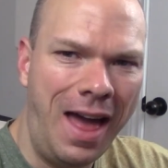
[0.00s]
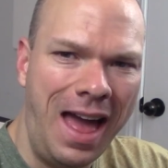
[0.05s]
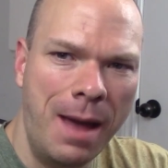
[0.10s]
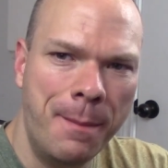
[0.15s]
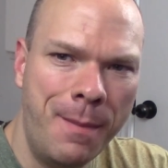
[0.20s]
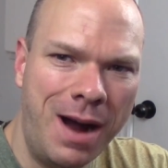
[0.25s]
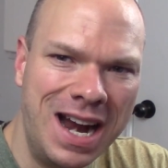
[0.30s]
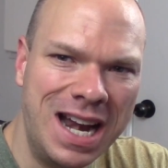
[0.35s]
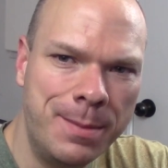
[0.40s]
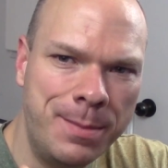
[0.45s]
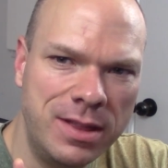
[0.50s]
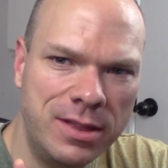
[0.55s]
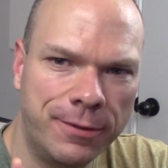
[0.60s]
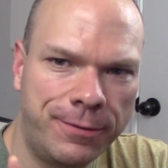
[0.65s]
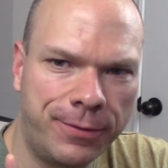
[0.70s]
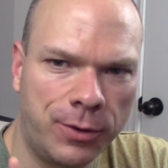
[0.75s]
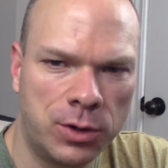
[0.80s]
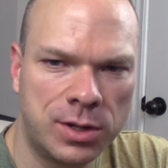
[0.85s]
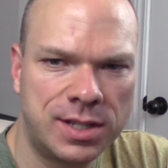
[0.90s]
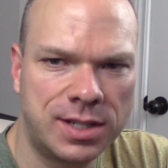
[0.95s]
That might have been
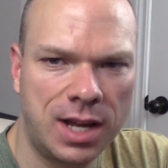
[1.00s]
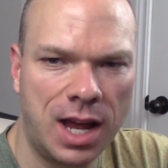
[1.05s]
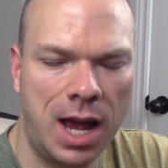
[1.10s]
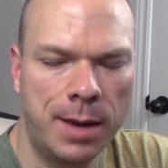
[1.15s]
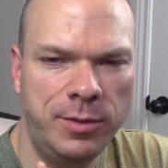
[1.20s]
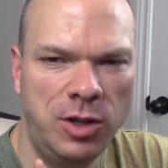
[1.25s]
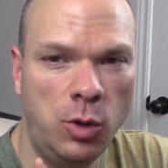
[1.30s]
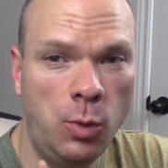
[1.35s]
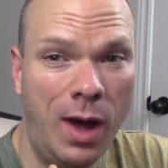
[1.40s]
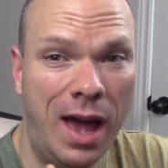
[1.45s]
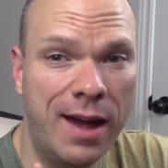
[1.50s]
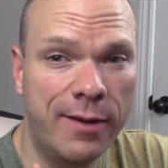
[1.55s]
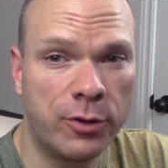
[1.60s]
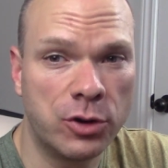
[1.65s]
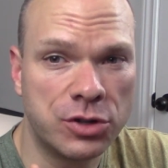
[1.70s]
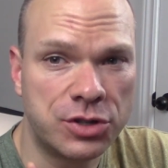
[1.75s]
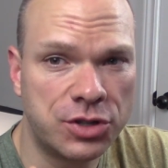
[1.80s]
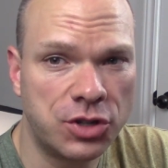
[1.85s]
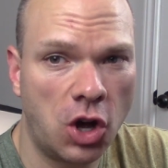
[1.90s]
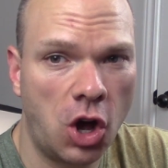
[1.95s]
the first time you
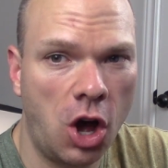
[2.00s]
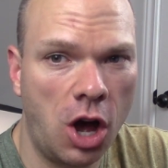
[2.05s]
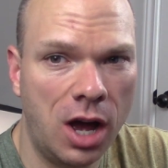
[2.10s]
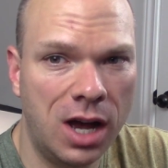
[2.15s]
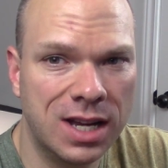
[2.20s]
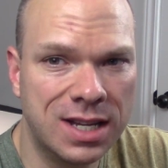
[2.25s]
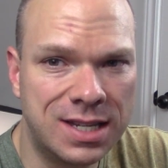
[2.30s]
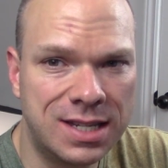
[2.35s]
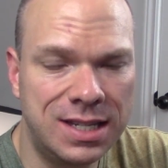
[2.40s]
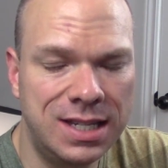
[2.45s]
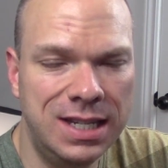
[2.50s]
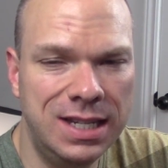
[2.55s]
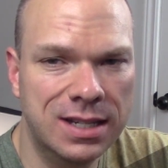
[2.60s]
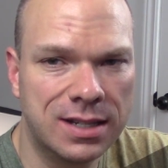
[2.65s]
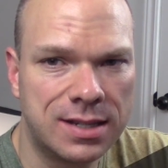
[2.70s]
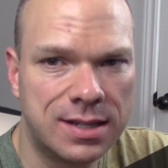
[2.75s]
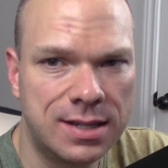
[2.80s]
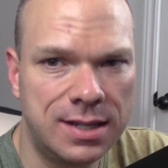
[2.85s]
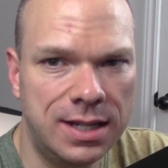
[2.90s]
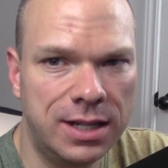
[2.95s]
ever saw a
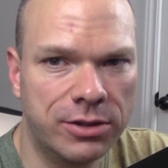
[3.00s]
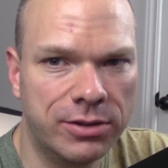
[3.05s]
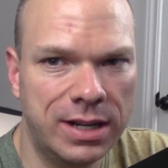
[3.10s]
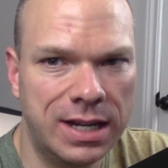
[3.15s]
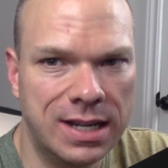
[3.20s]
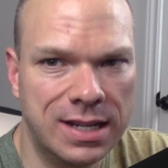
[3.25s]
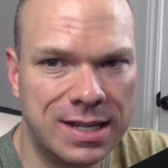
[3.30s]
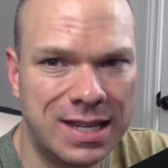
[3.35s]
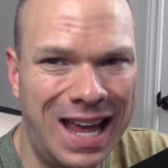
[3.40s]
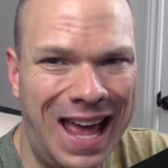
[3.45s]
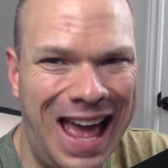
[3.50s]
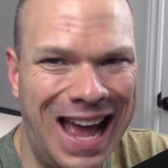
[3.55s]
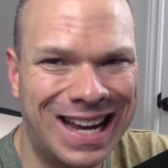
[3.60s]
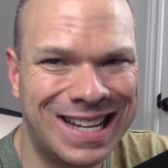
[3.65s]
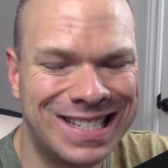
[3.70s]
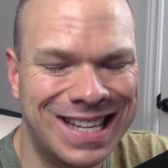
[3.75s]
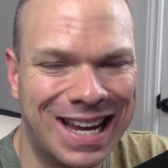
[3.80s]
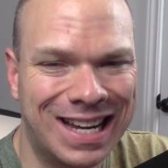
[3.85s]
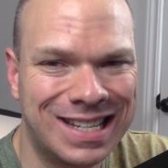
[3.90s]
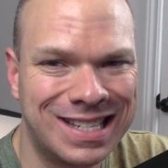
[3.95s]
SteelSeries
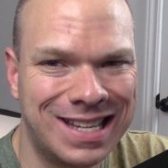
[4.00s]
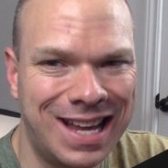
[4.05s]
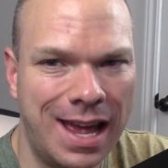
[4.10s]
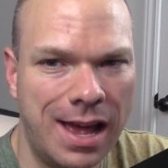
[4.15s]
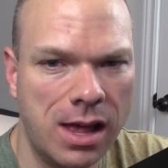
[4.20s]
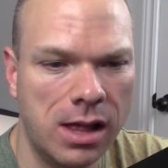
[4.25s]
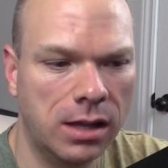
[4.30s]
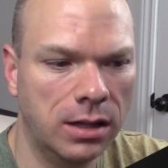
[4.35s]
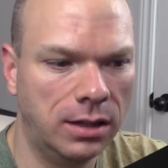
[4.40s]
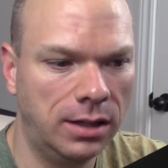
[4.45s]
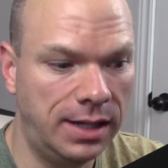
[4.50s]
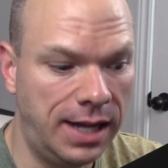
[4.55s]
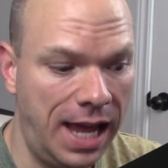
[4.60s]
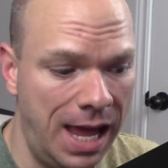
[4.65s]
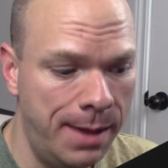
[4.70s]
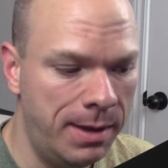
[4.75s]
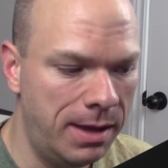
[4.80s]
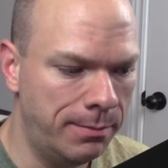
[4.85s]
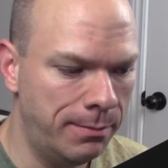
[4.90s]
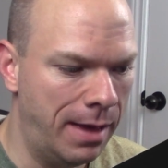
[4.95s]
XXL
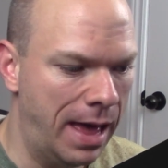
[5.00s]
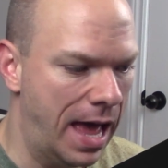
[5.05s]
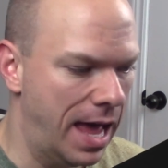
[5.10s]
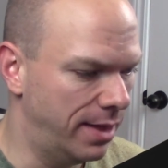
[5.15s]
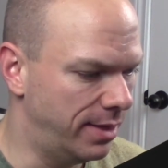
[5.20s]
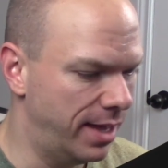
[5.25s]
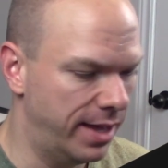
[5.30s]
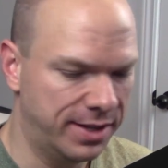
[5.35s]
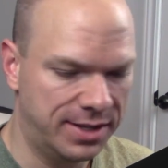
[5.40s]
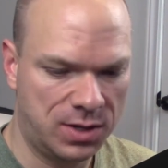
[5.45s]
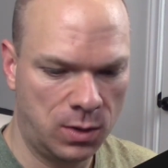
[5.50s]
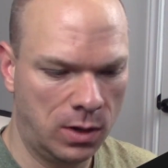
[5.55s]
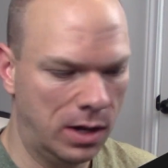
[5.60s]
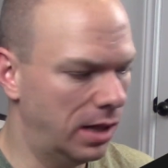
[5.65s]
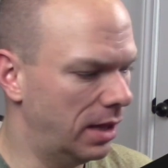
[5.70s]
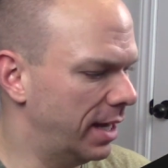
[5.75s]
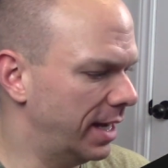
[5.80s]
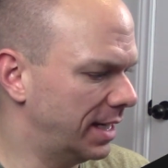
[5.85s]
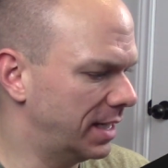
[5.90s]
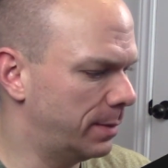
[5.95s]
gaming mat that sort
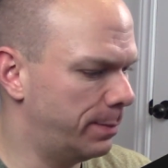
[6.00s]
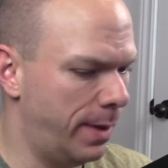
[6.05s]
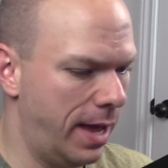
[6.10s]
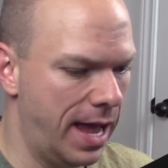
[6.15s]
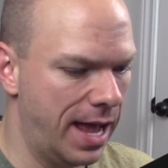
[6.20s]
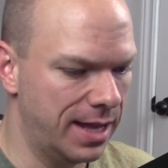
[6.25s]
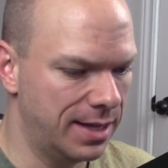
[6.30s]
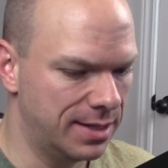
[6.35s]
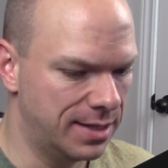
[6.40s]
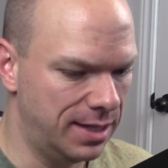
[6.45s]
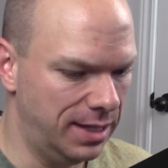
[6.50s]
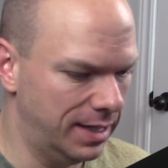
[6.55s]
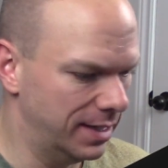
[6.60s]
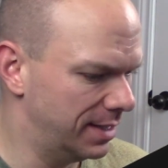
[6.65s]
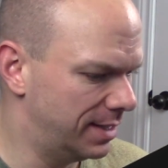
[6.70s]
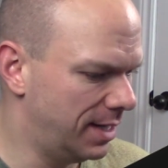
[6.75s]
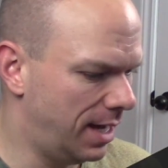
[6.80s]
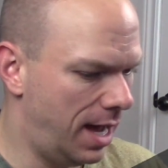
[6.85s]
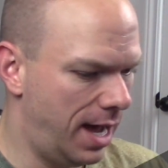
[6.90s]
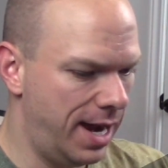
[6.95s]
of like spans the
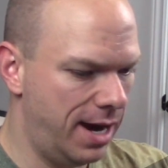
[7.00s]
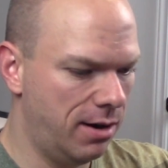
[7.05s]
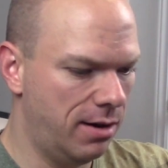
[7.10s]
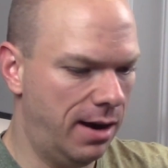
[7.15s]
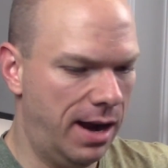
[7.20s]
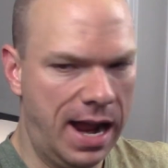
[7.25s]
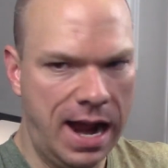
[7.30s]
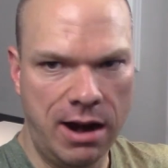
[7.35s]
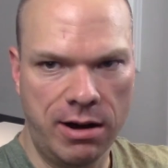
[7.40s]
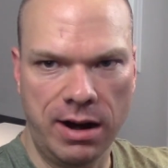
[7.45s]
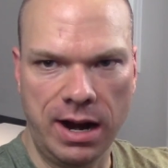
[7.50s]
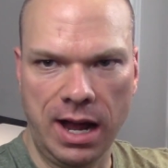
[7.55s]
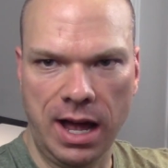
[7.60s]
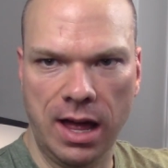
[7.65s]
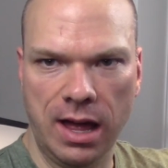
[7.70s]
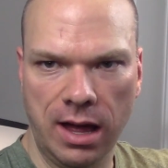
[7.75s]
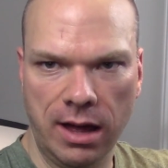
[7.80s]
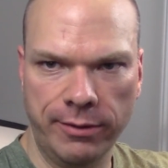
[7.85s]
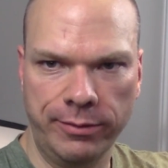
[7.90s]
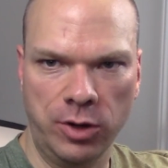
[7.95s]
entire area
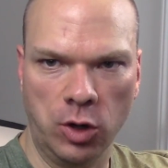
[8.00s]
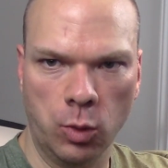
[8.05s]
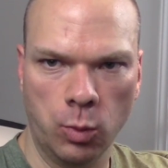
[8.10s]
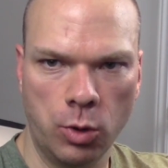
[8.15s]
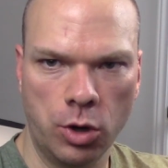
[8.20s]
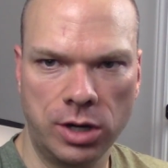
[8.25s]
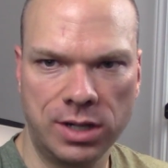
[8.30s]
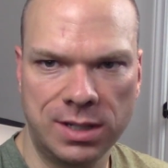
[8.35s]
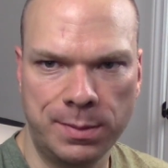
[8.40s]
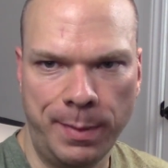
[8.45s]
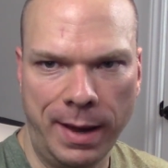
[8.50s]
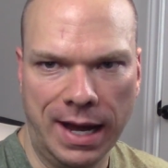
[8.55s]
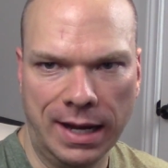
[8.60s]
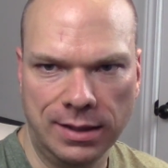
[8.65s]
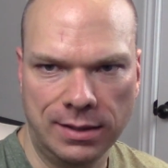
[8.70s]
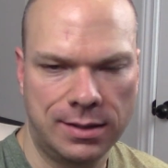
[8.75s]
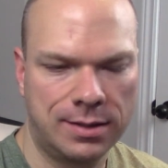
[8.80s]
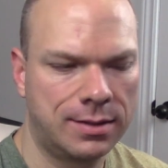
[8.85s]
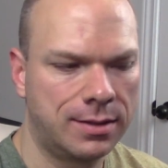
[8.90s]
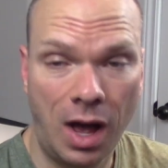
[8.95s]
of your
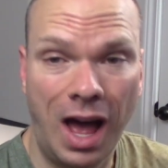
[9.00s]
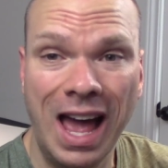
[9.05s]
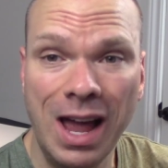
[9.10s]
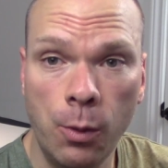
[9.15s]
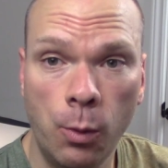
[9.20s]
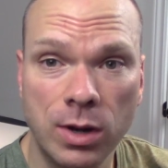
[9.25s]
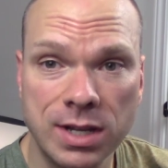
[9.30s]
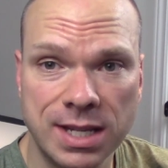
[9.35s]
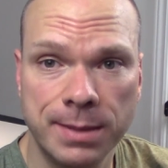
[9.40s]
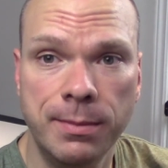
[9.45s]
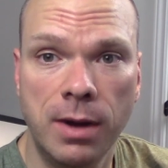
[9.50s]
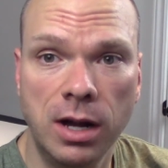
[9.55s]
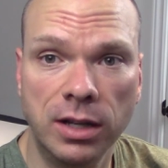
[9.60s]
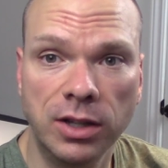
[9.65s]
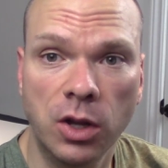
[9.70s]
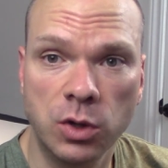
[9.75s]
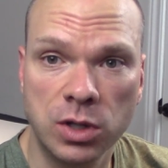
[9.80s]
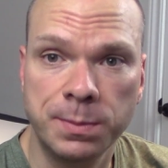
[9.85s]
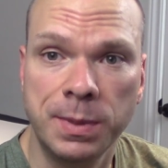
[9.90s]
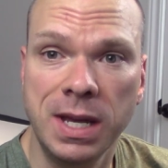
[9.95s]
workspace. So I was
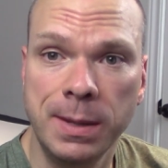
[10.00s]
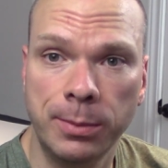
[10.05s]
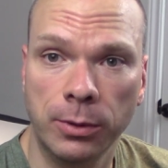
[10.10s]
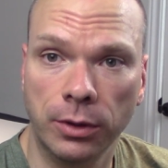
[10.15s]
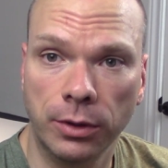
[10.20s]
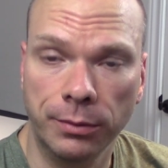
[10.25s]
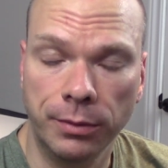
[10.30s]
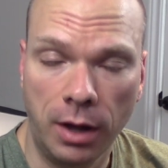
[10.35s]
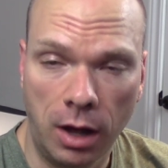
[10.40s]
among those people,